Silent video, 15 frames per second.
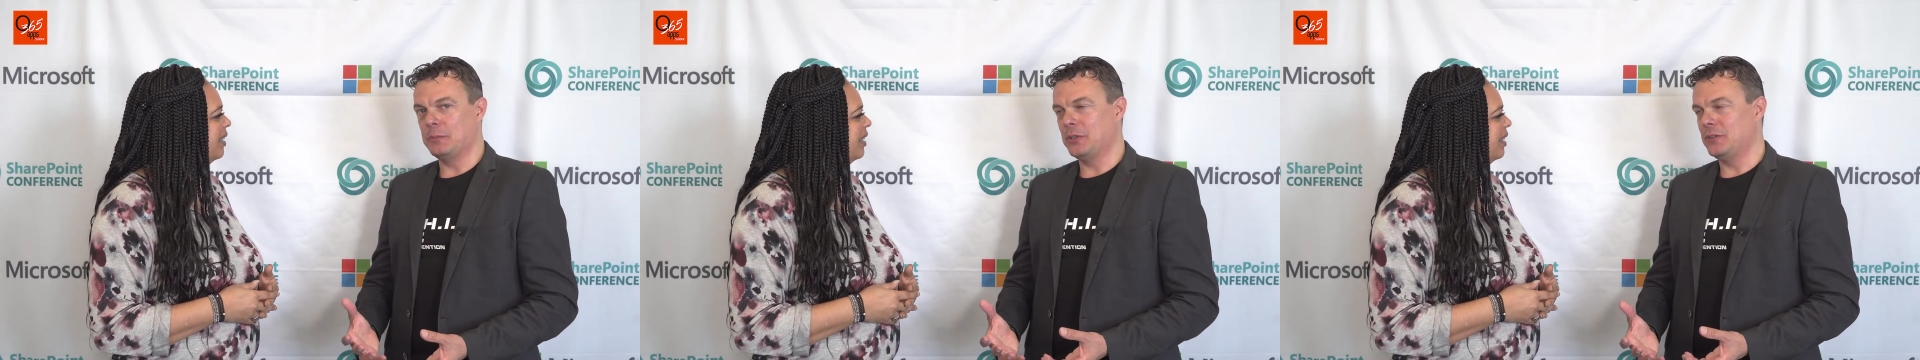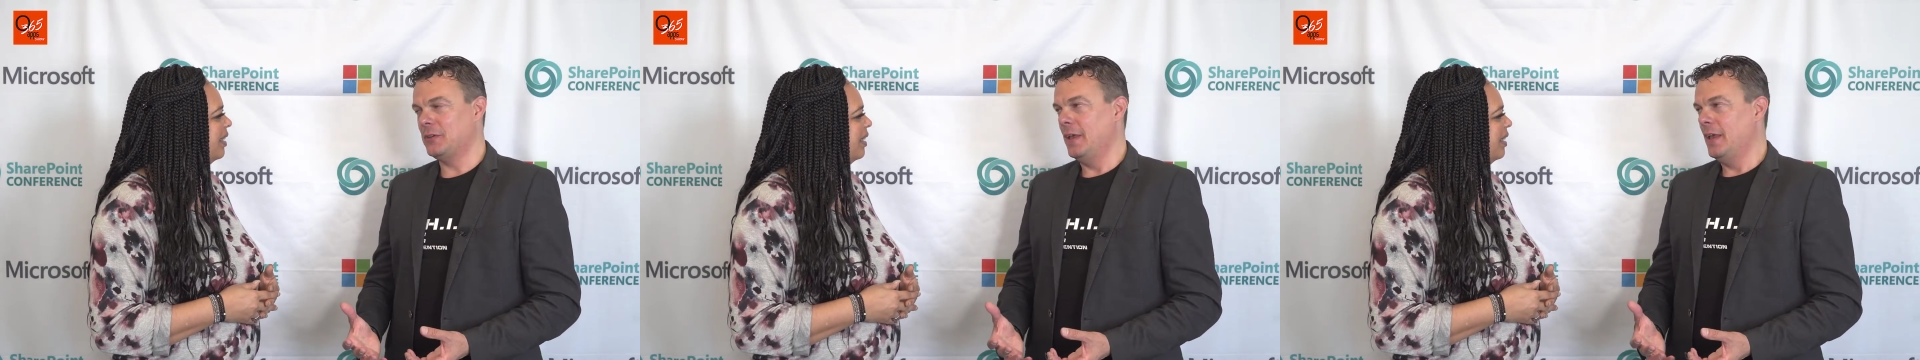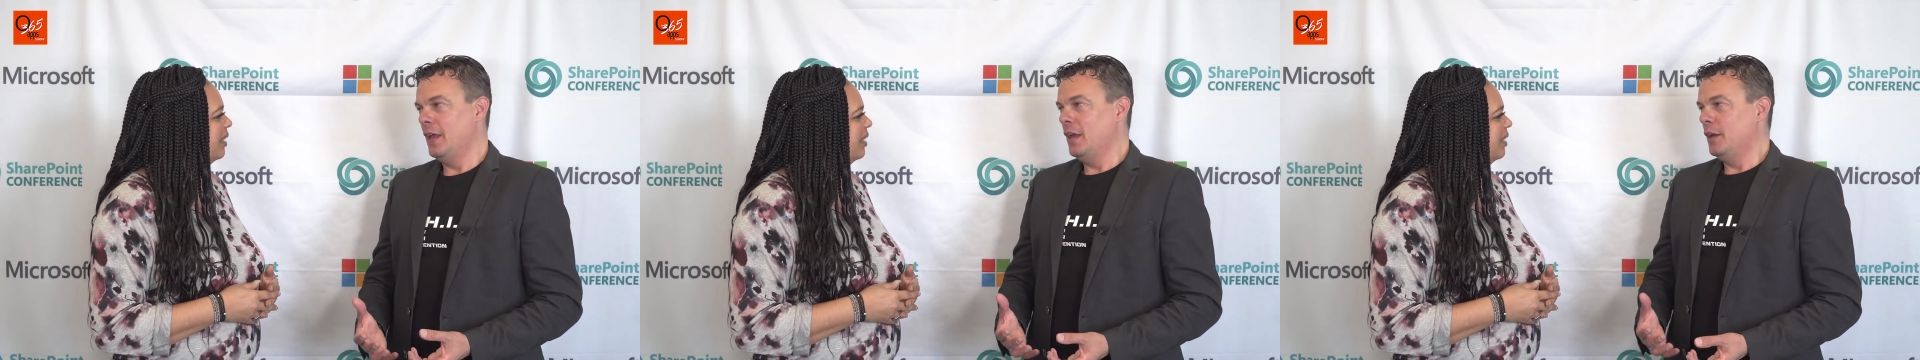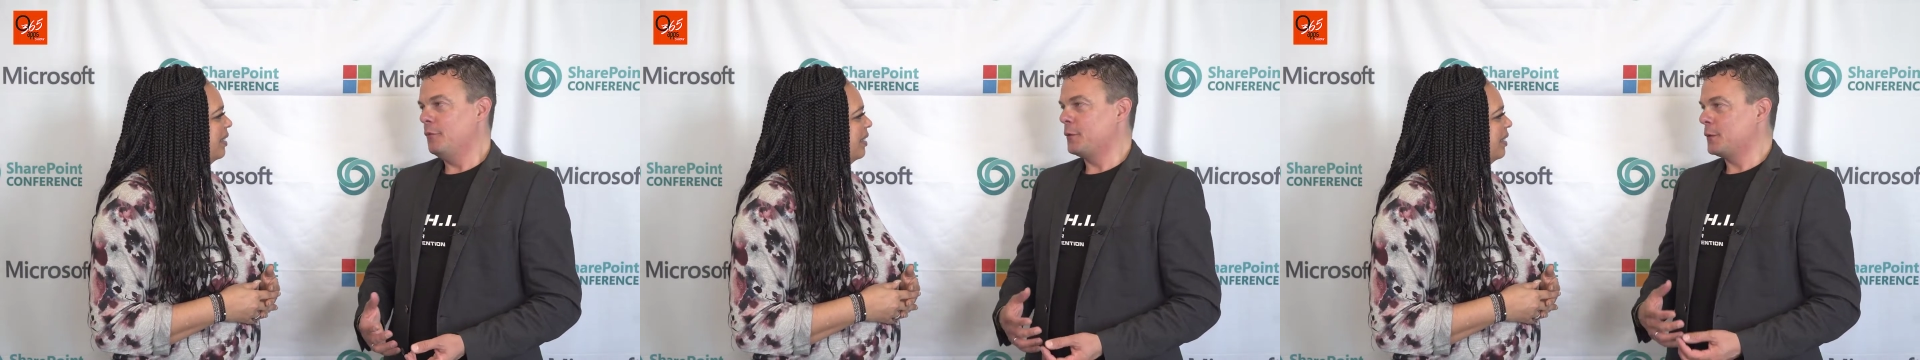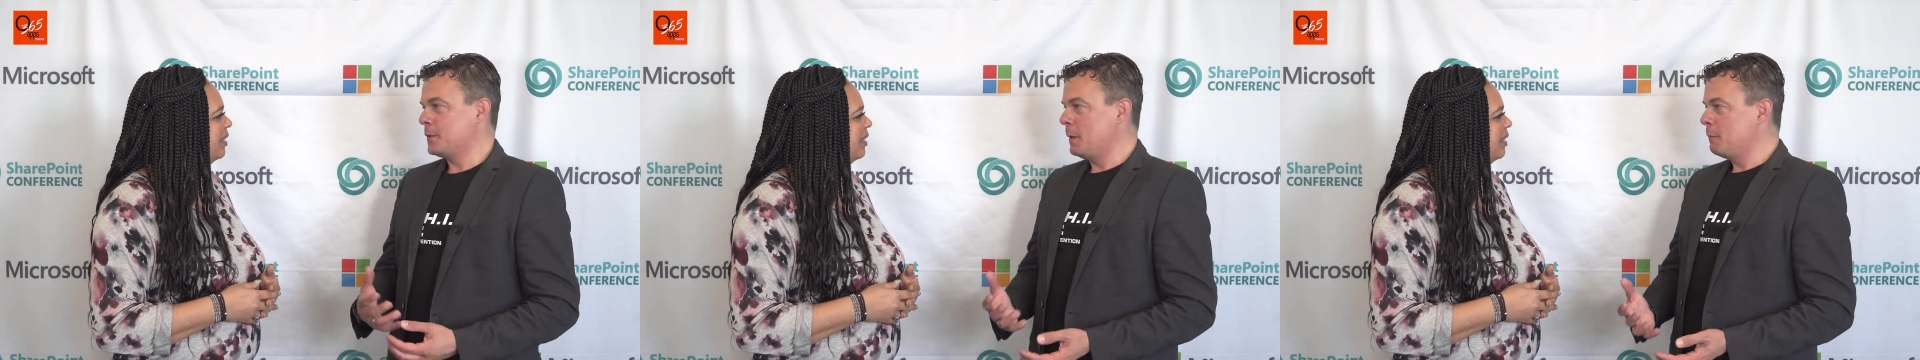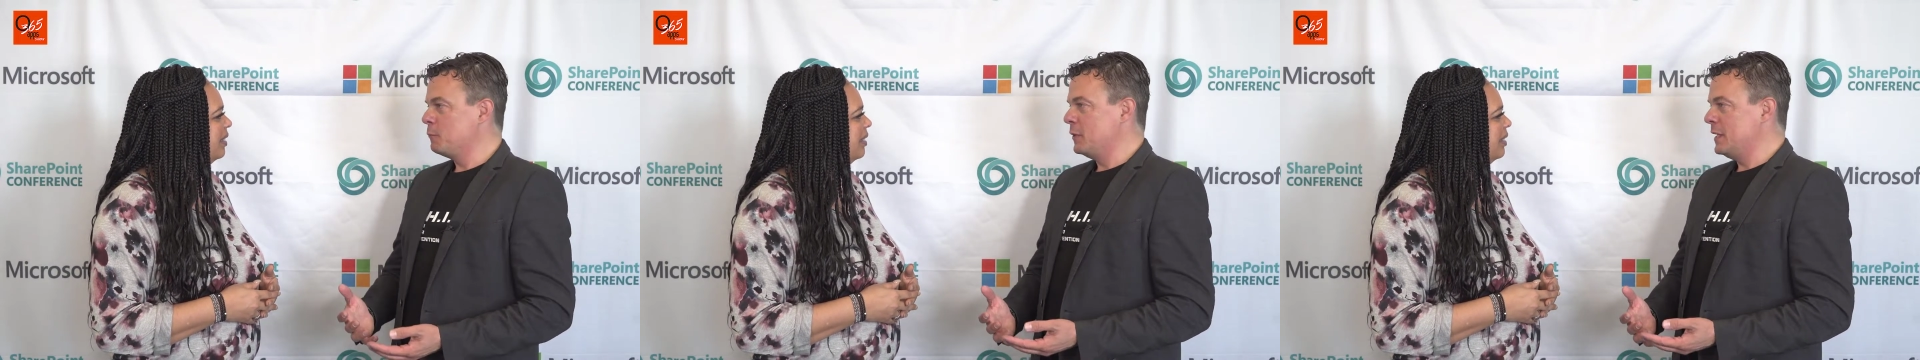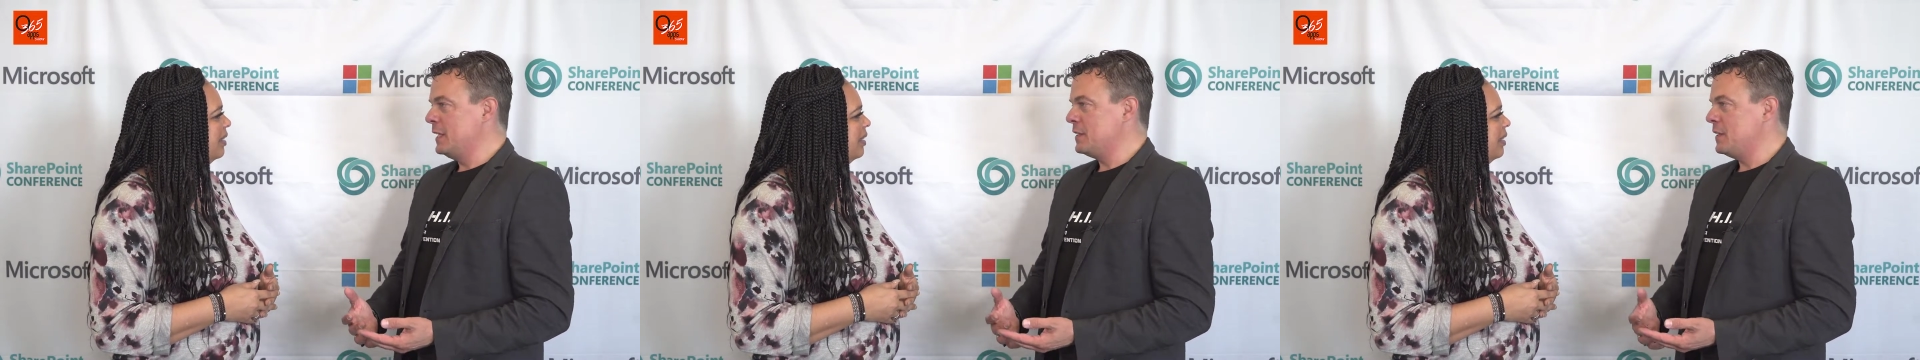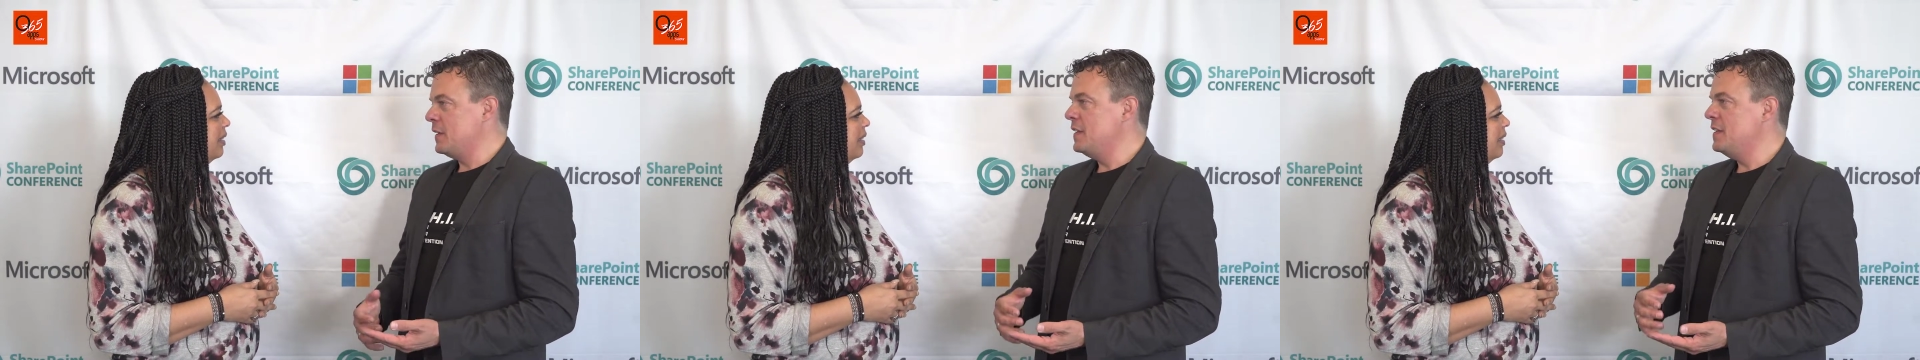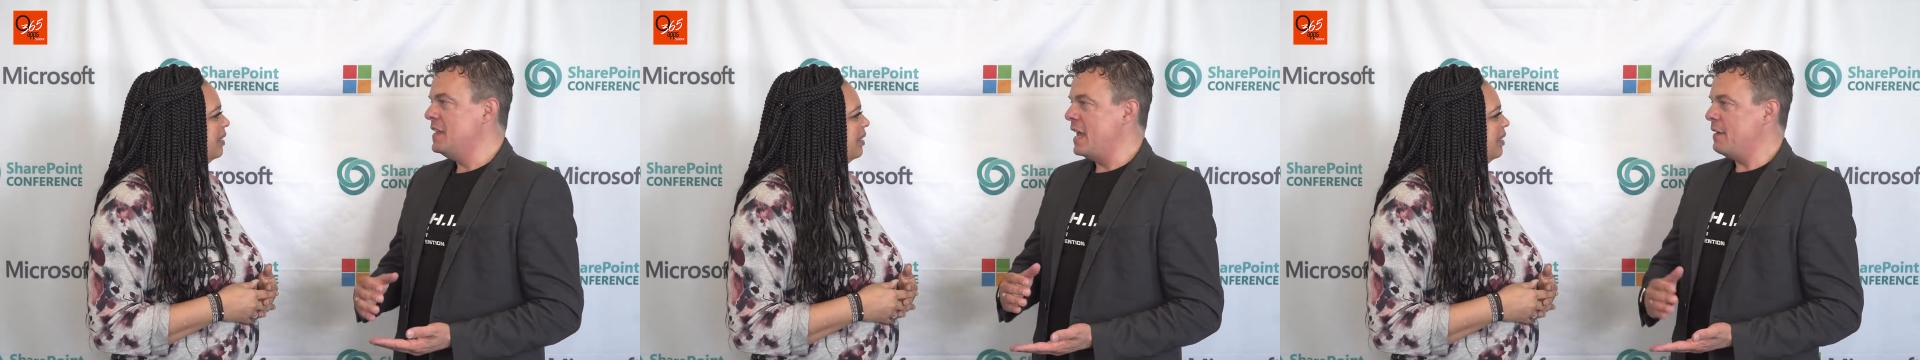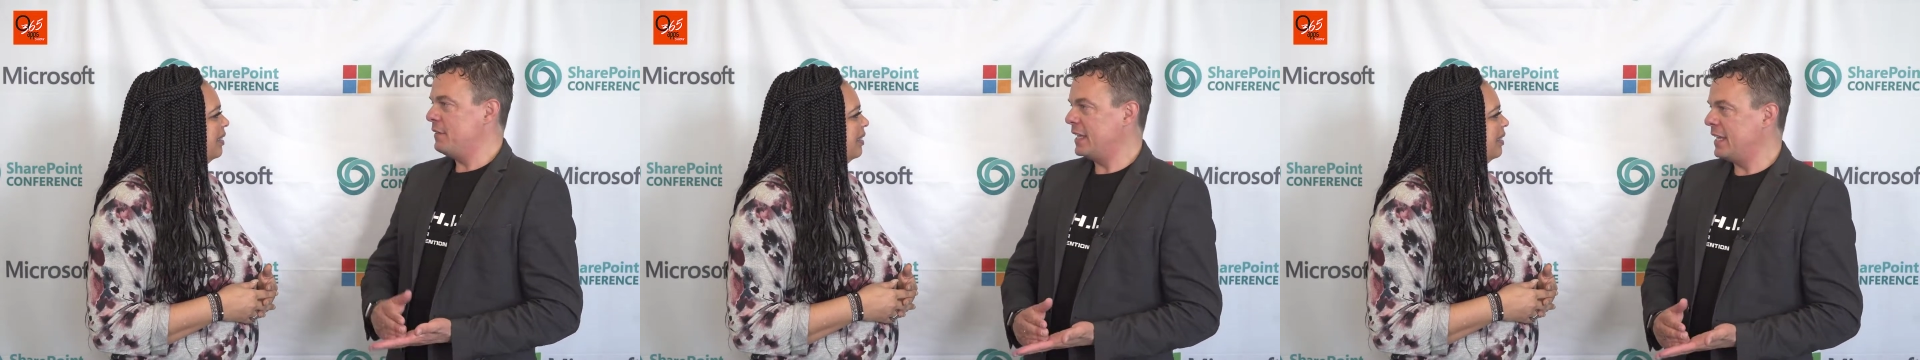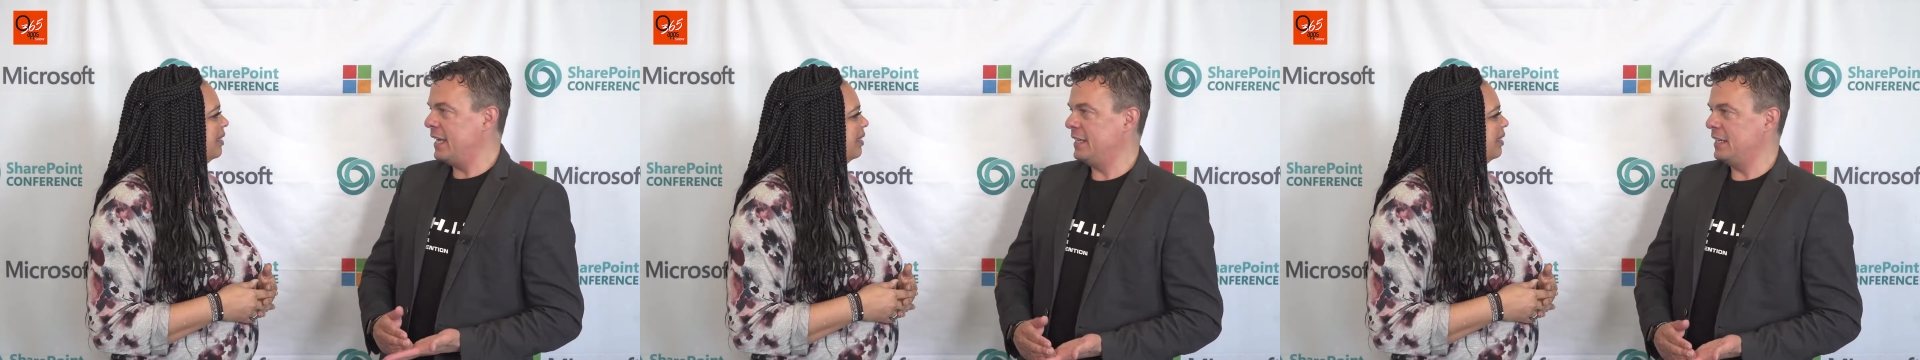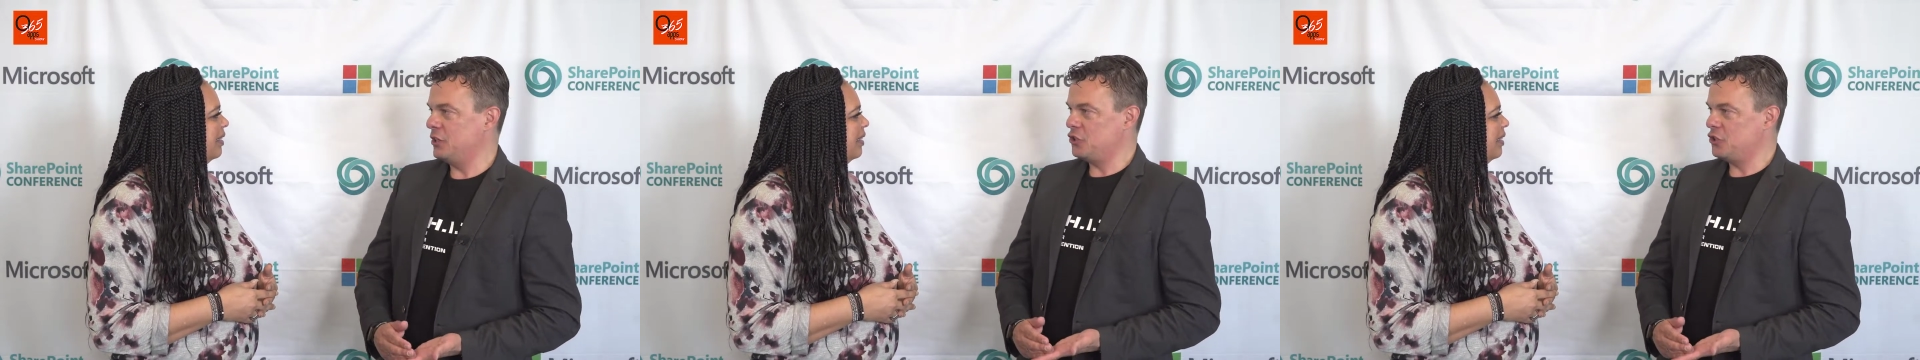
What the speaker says: But for some reason, navigating